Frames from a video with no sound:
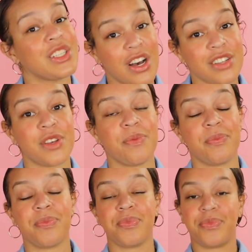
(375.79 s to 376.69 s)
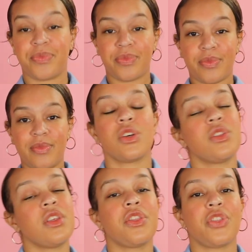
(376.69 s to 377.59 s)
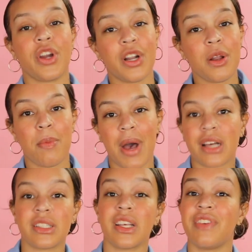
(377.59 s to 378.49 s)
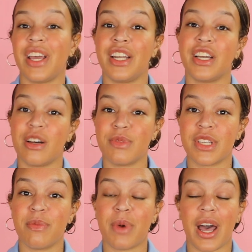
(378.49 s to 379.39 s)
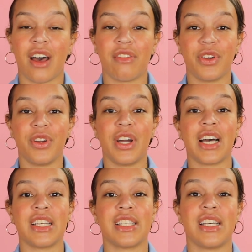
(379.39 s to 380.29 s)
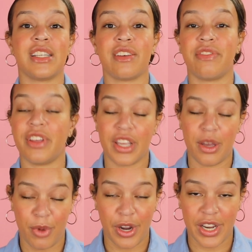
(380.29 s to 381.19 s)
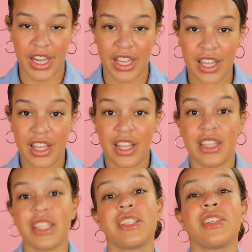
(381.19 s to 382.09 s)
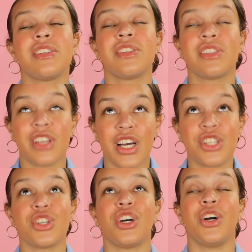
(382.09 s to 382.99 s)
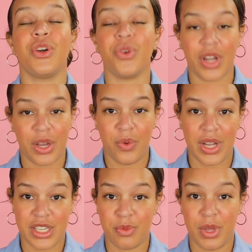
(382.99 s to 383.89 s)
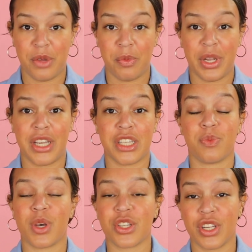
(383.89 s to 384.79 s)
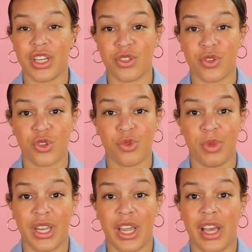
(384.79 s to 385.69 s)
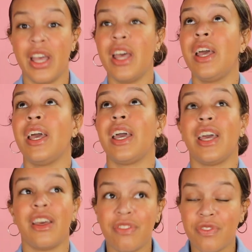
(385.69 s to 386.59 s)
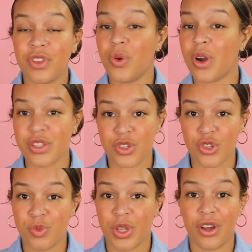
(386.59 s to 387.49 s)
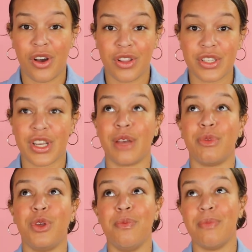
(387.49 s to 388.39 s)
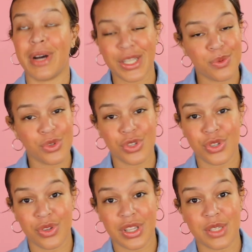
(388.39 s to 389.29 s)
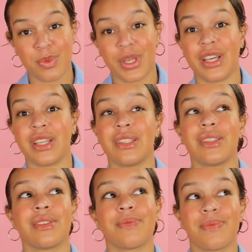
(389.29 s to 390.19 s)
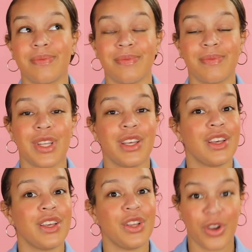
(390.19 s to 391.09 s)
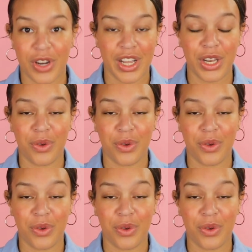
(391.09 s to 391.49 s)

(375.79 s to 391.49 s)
it's awesome. So the third passive income tip I have for you guys is affiliate marketing. This is such a great way to make money, especially on social media. If you are on social media all the time, you might as well just do this because you're on it